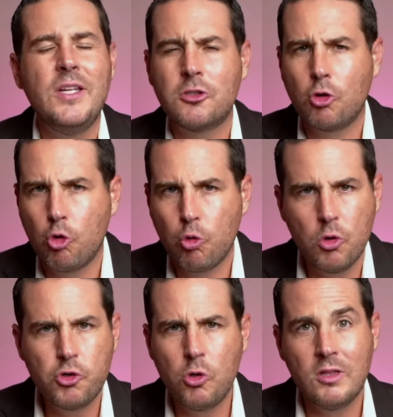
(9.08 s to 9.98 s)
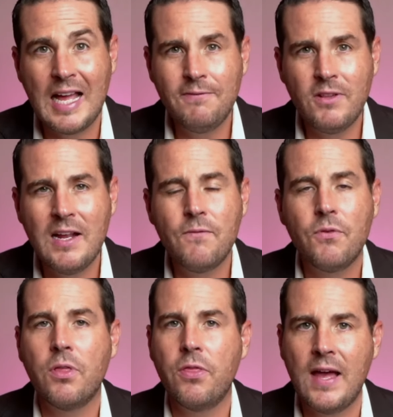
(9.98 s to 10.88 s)
this crucial lifeline
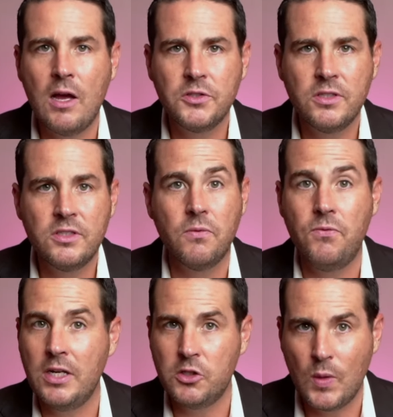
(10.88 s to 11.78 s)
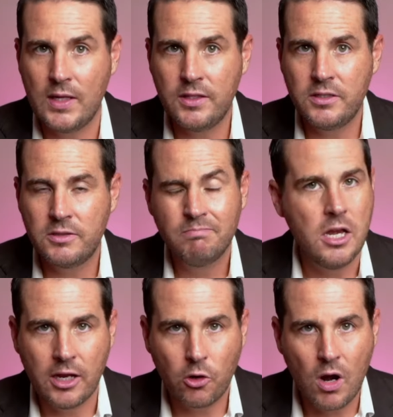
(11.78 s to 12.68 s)
for thousands of Venezuelans,
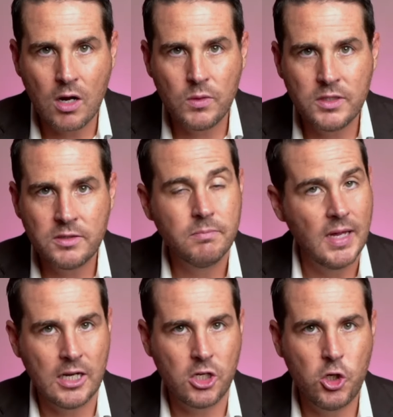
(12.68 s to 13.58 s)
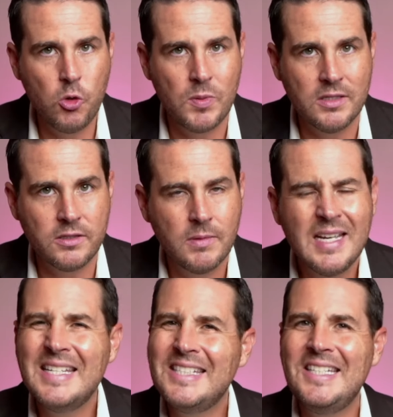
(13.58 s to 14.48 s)
Nicaraguans, and Cubans
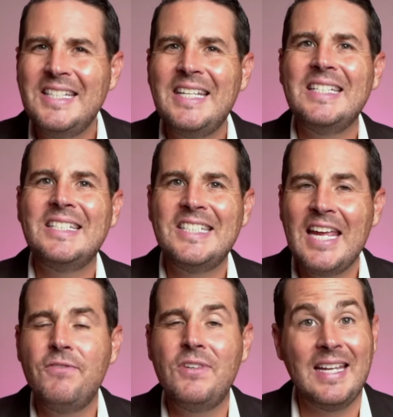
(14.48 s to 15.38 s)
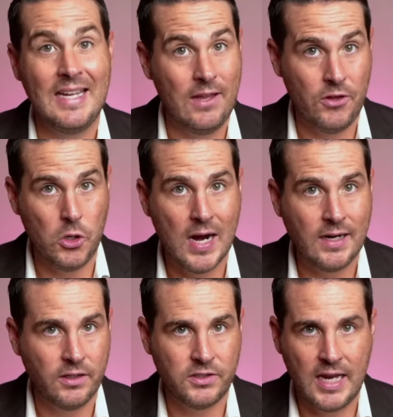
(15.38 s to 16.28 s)
seeking safety in the
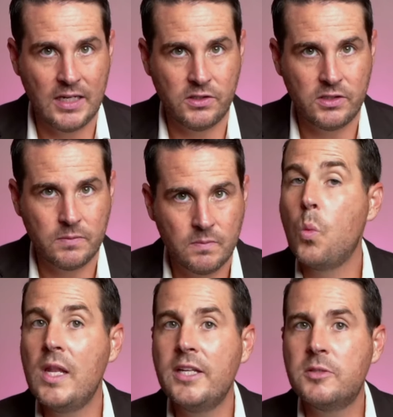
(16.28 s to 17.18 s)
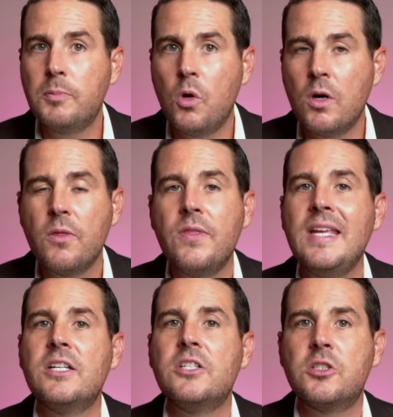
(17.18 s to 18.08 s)
United States. We'll explore
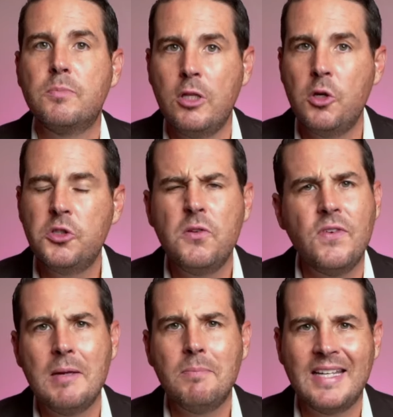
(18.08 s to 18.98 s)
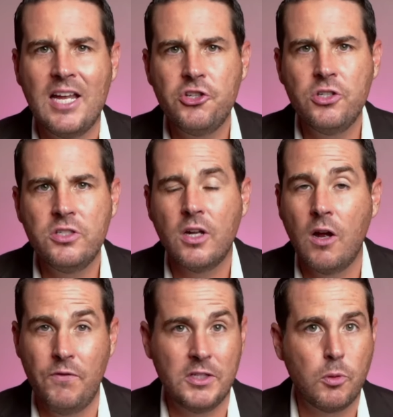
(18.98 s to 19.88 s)
the explosive implications
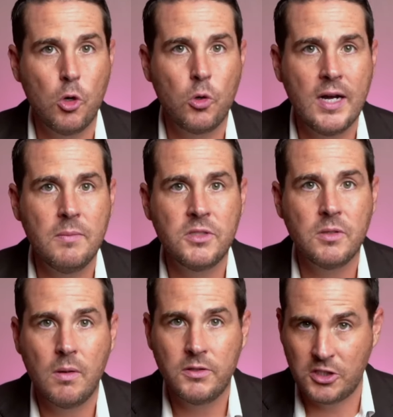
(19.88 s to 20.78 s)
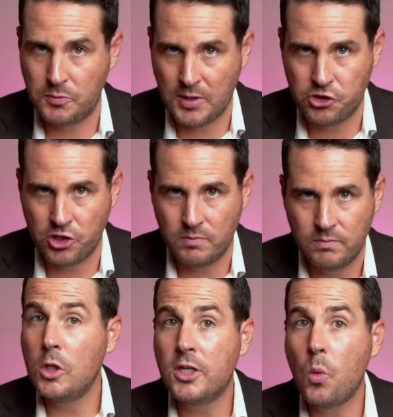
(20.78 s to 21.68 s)
of this program's suspension.
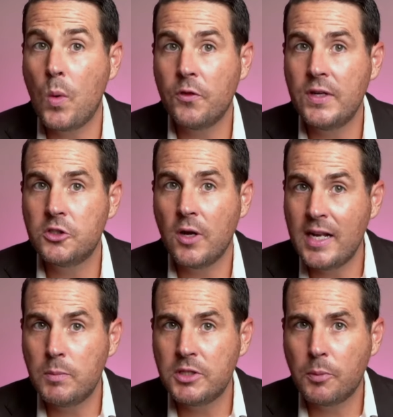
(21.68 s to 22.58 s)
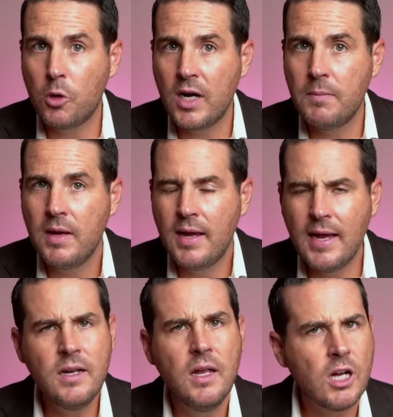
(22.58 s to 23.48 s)
We'll look at where things are headed with the program
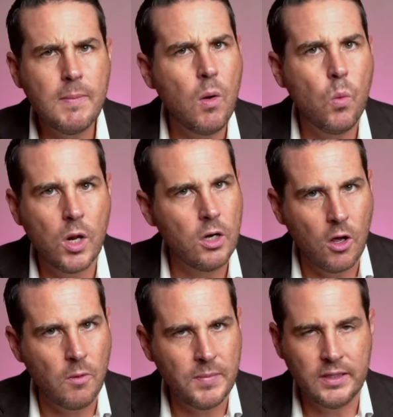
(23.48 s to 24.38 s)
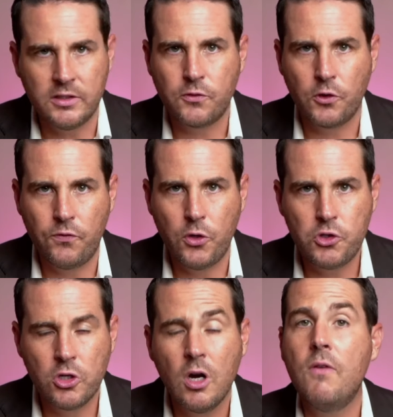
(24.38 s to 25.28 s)
and talk about what it all means for the
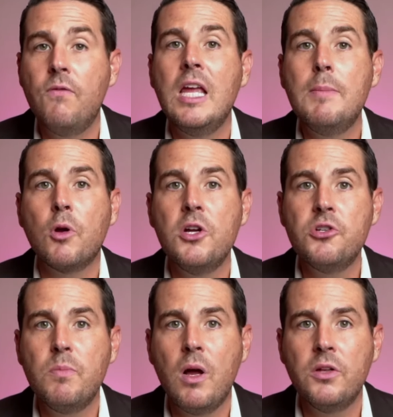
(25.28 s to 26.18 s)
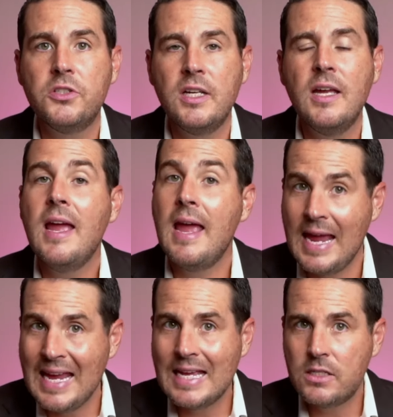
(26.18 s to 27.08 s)
future of immigration policy
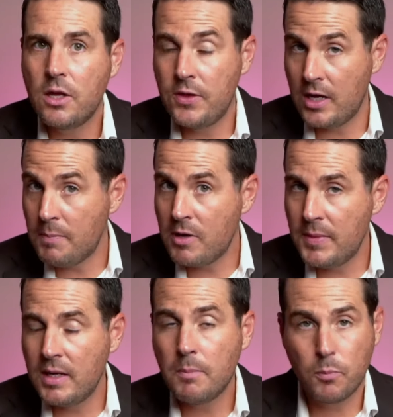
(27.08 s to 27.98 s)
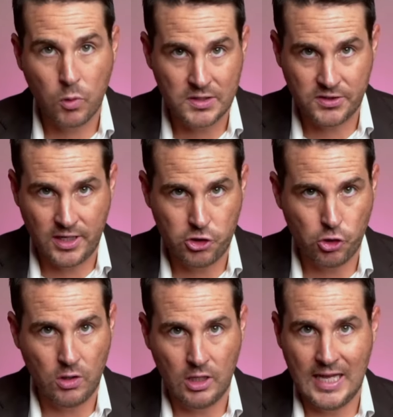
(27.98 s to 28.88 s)
and the upcoming
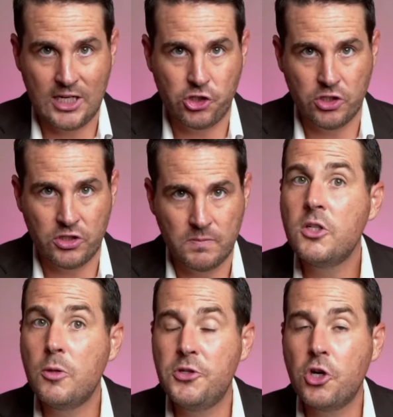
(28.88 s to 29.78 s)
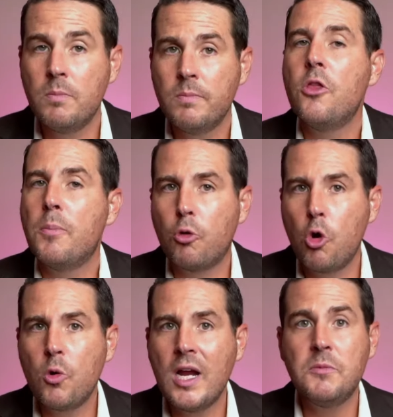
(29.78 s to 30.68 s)
presidential elections. To be sure, the
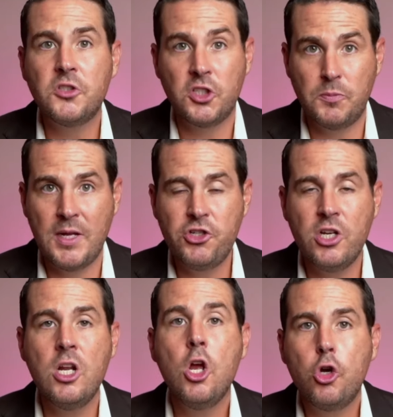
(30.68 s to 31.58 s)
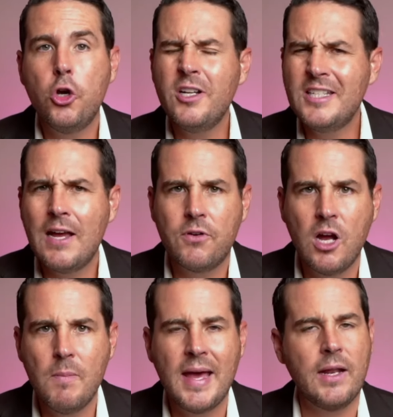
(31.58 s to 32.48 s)
program's suspension couldn't have
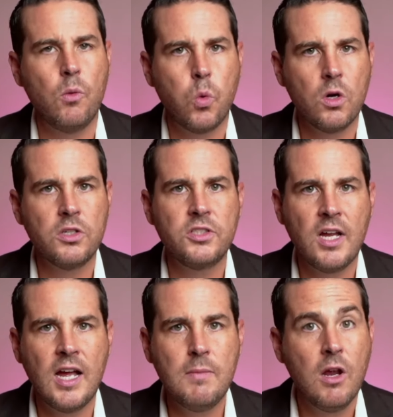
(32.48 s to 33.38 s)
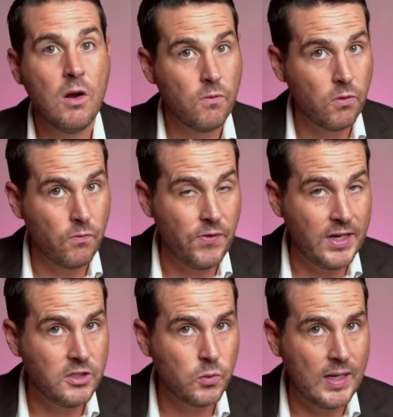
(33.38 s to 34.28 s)
come at a worse time for
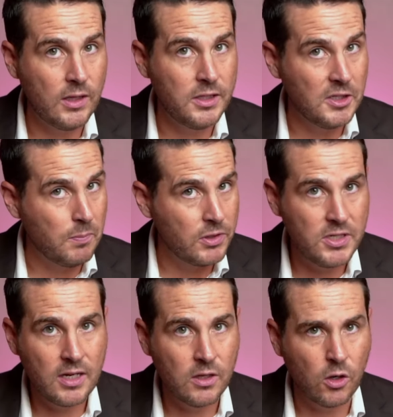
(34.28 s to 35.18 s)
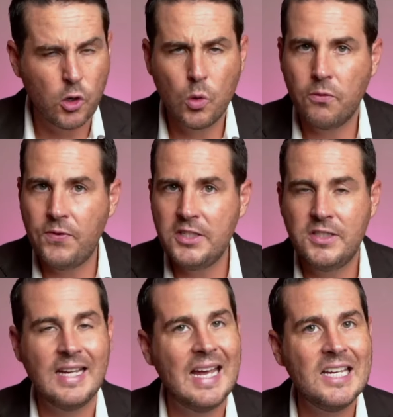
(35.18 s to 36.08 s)
Venezuelans in particular who are
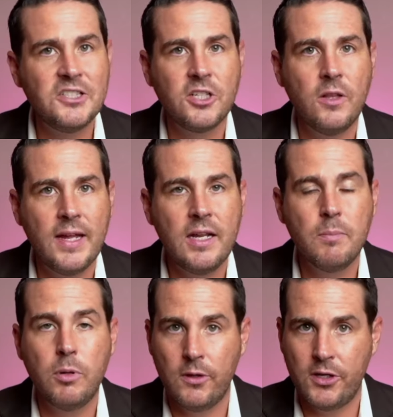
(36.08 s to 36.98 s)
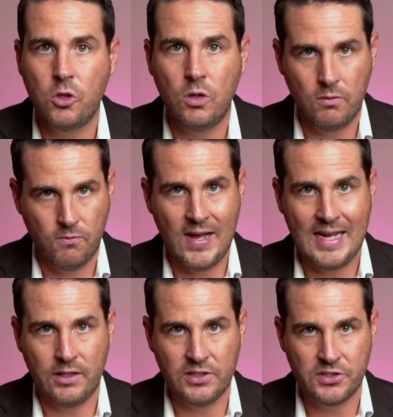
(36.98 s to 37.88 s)
facing escalating political
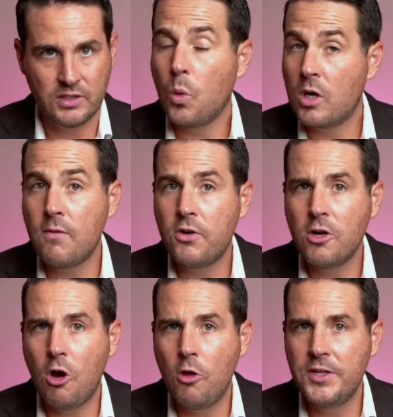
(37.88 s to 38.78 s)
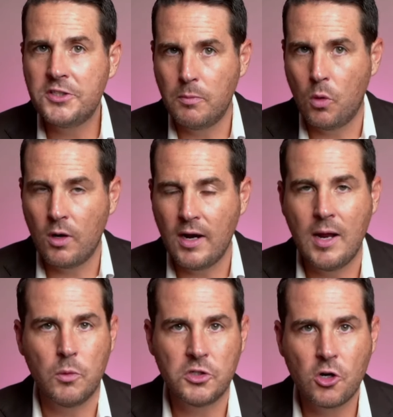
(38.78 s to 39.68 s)
violence. We're covering all this and more,
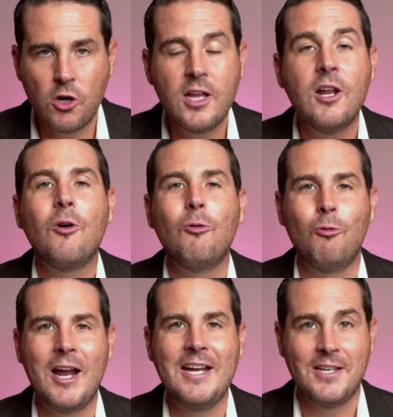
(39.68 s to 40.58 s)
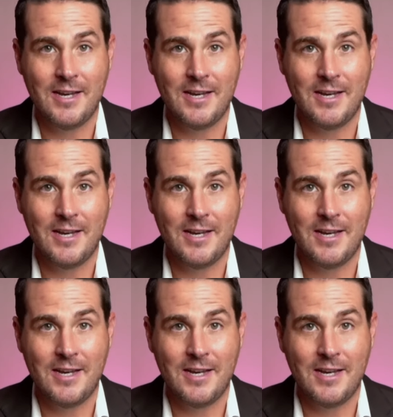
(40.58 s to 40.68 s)
and we're starting right